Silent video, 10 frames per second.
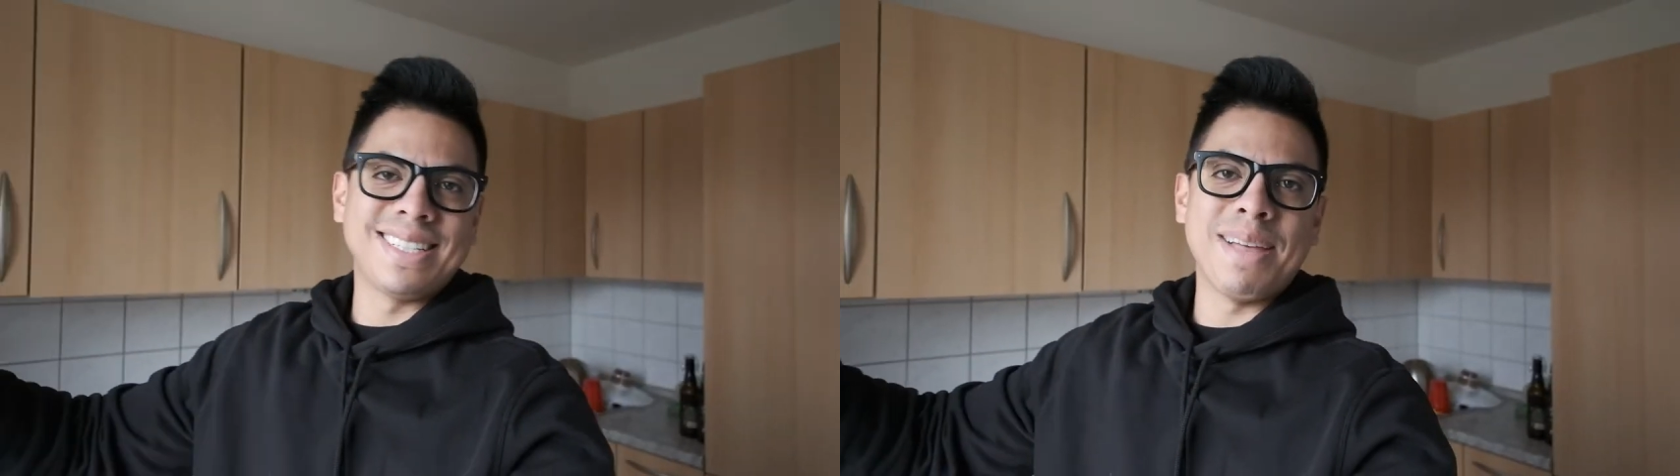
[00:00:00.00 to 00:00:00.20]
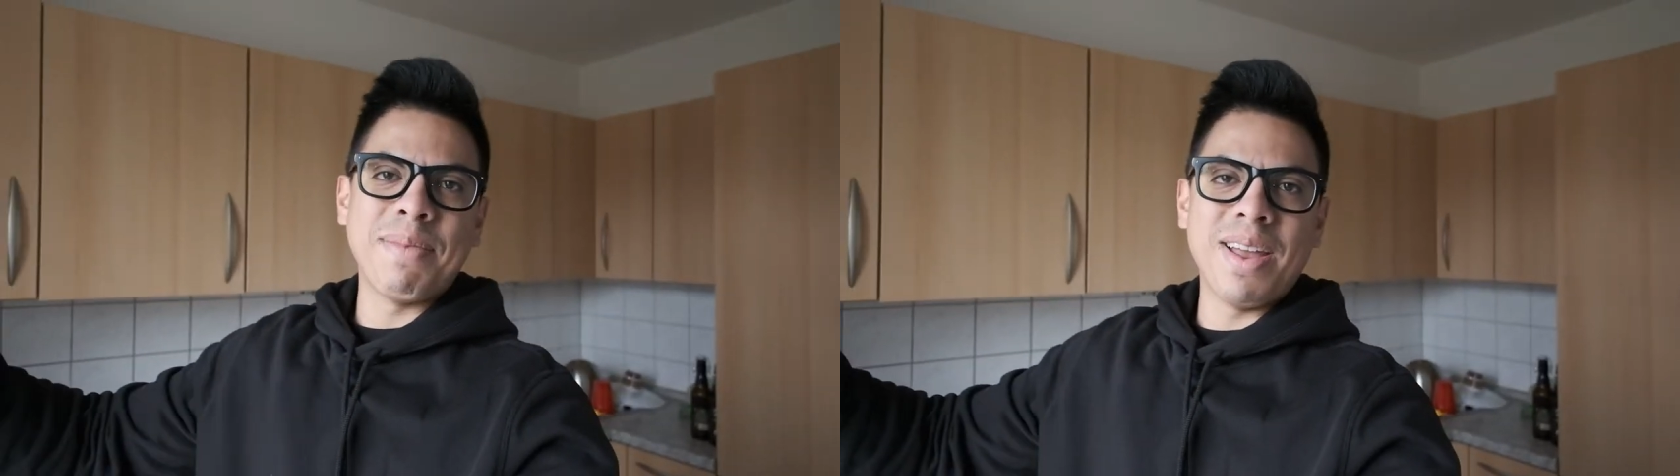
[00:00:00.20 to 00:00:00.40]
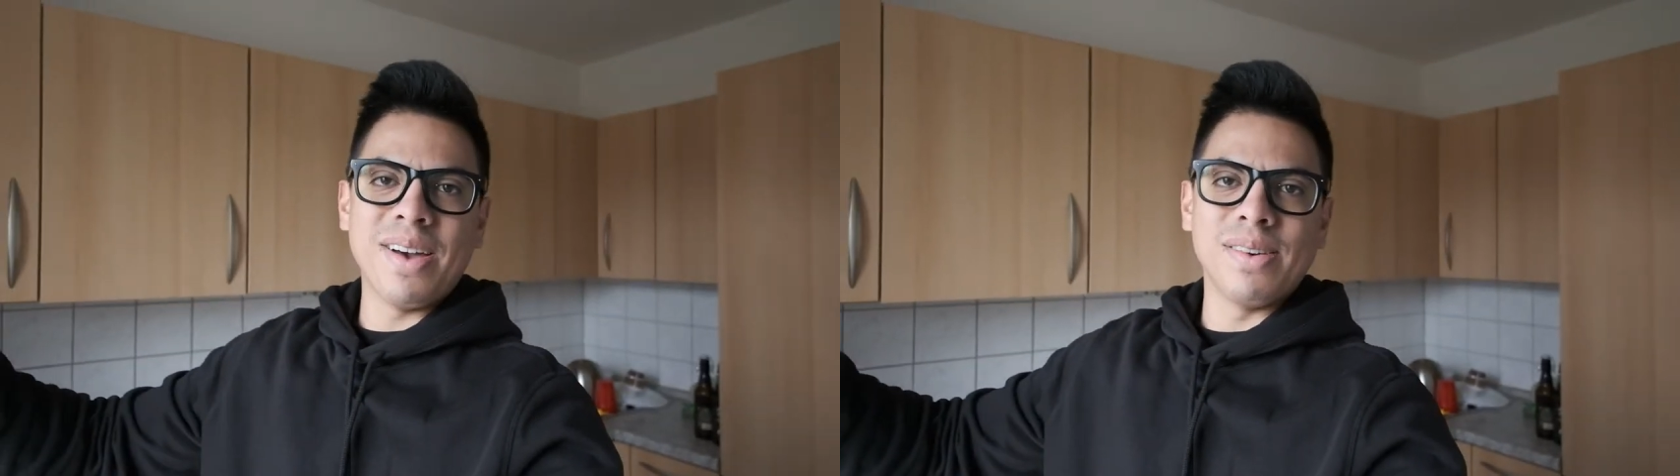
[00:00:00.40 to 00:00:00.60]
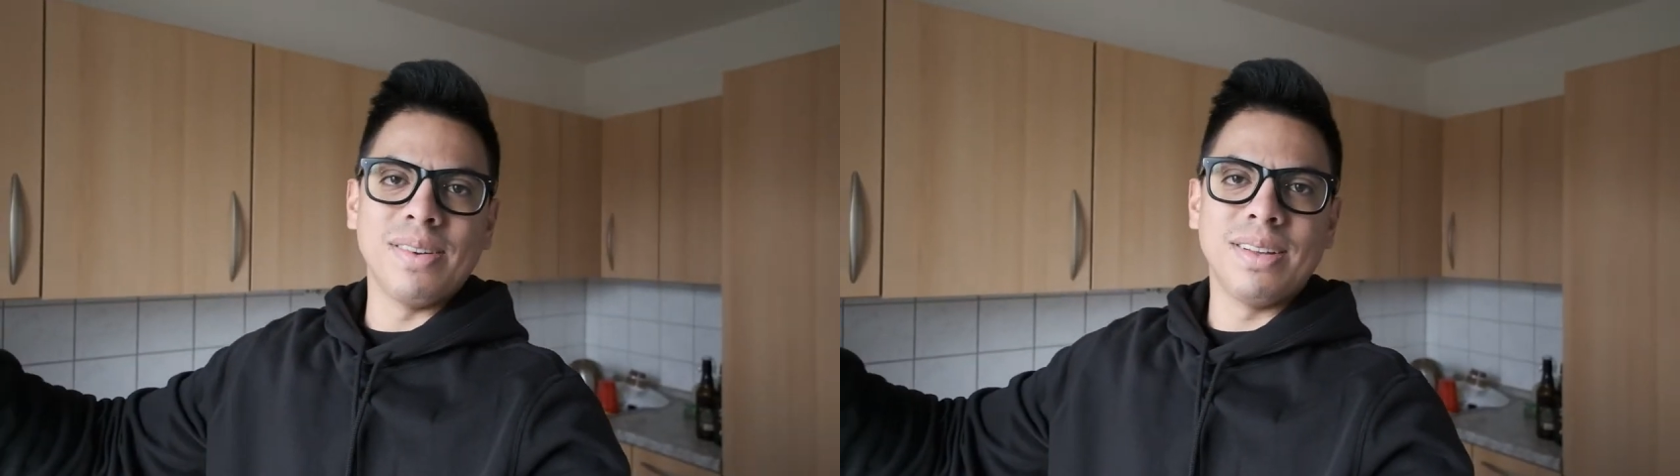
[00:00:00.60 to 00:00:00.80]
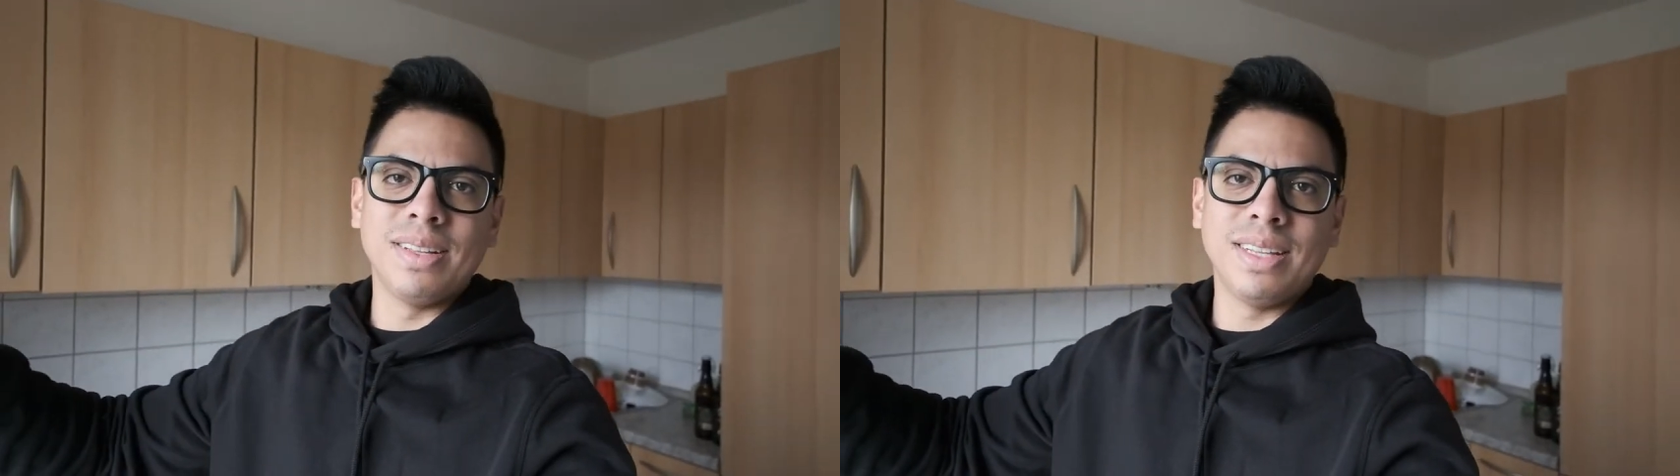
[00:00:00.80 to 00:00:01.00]
let me know.
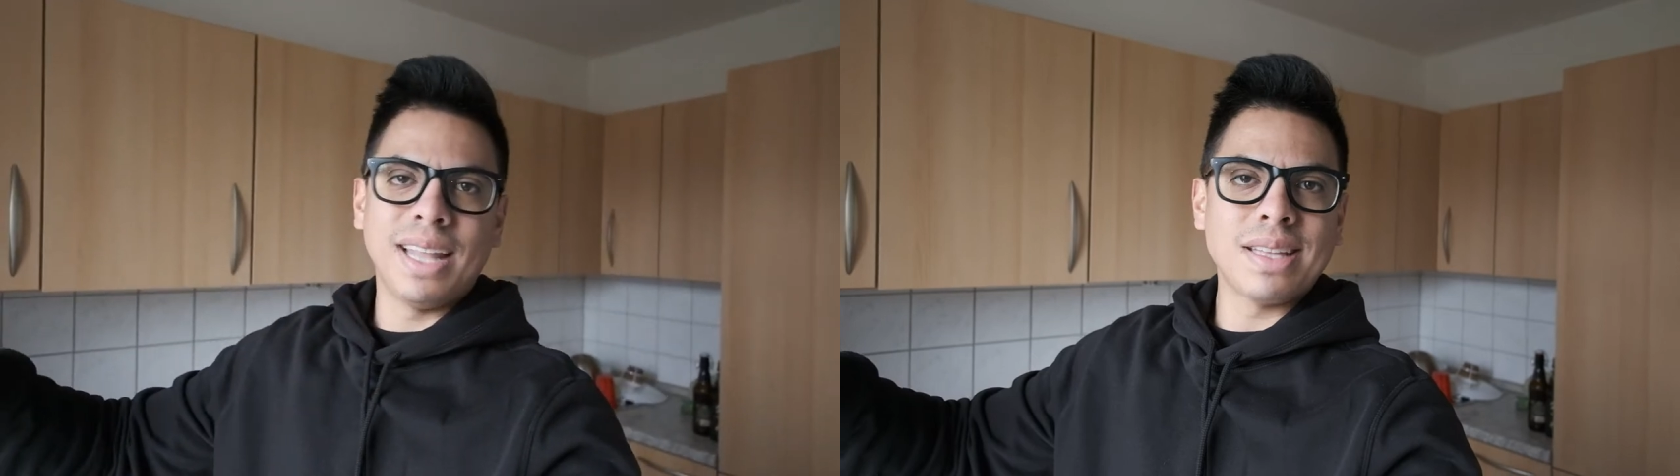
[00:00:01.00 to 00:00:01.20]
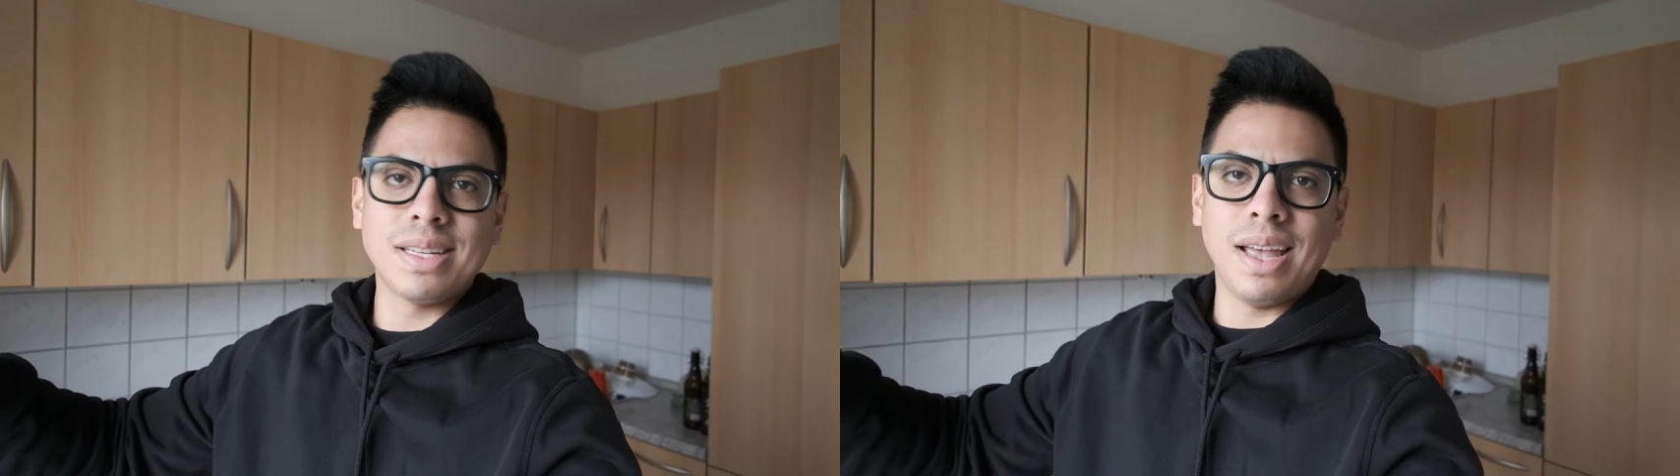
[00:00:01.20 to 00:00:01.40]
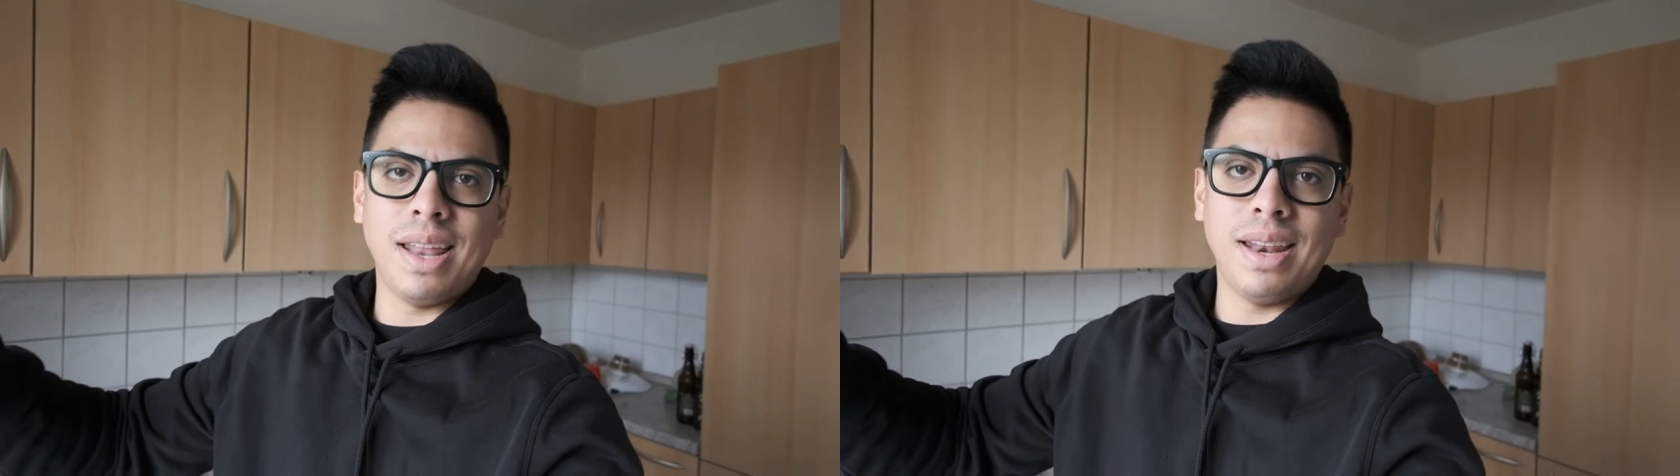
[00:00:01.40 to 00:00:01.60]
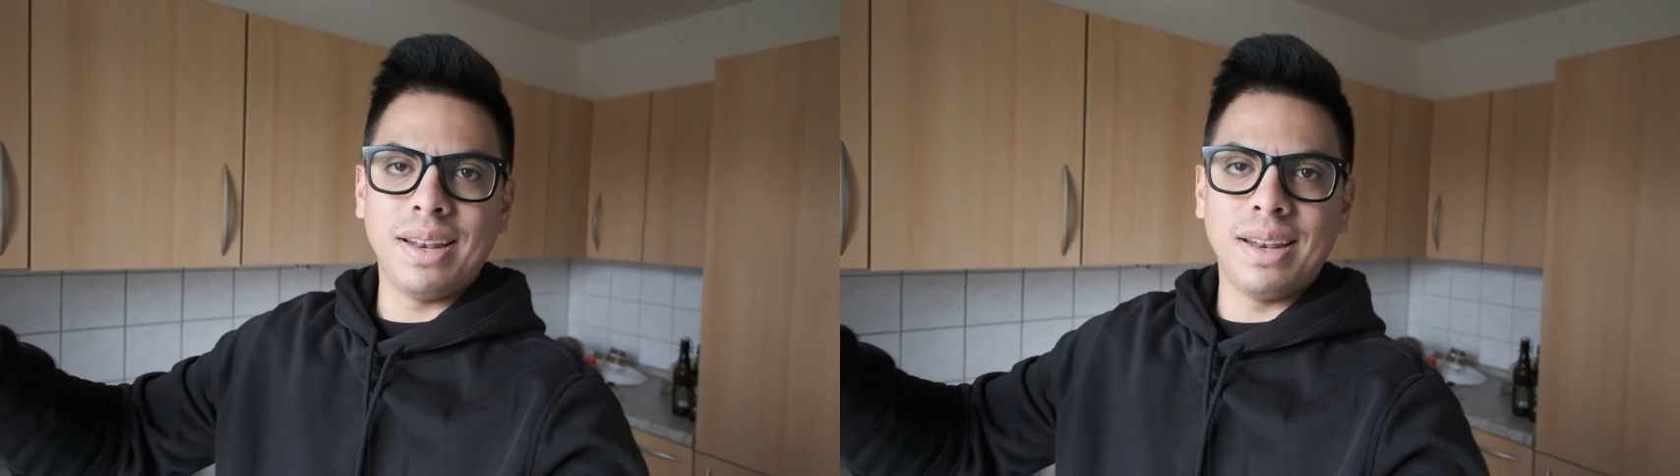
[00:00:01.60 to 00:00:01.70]
That's it.